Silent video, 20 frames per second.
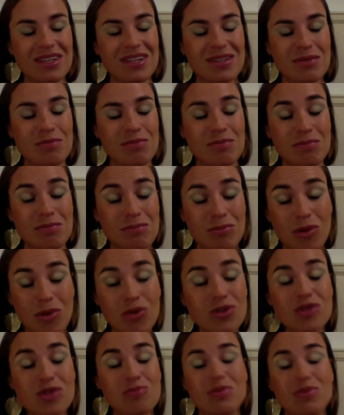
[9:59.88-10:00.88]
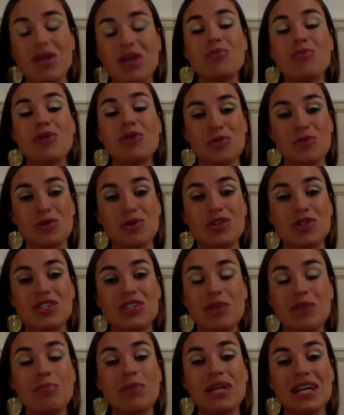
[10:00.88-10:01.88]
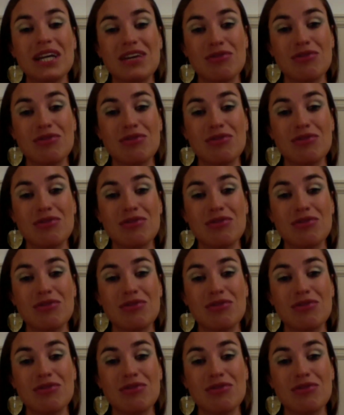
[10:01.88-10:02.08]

Most people will simply